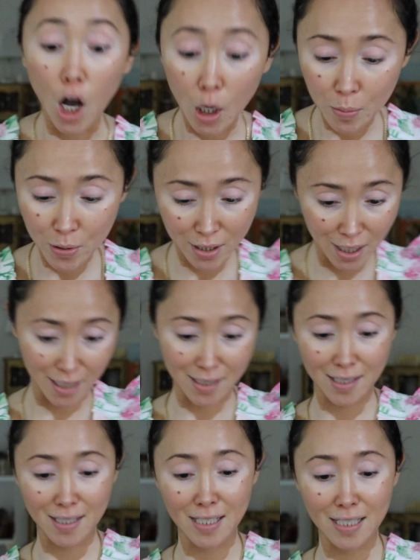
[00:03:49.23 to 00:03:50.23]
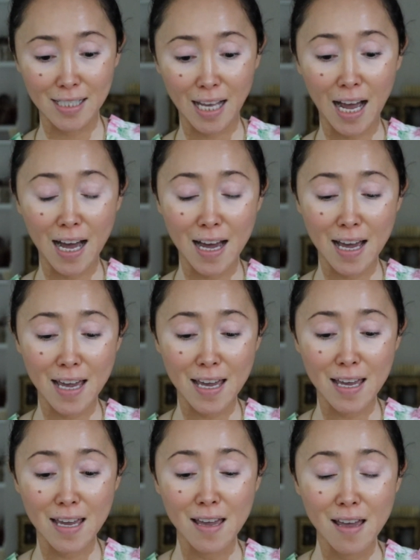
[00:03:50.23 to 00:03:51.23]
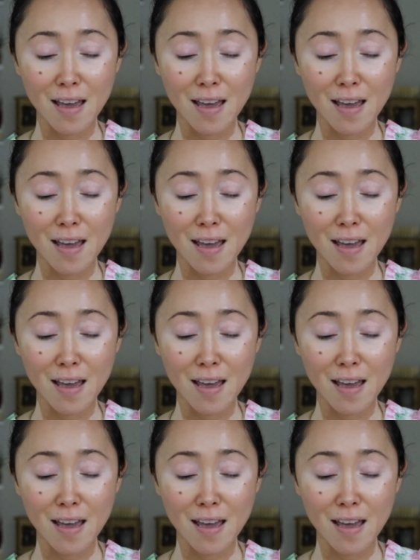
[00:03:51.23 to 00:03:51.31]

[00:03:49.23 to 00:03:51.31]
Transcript: since I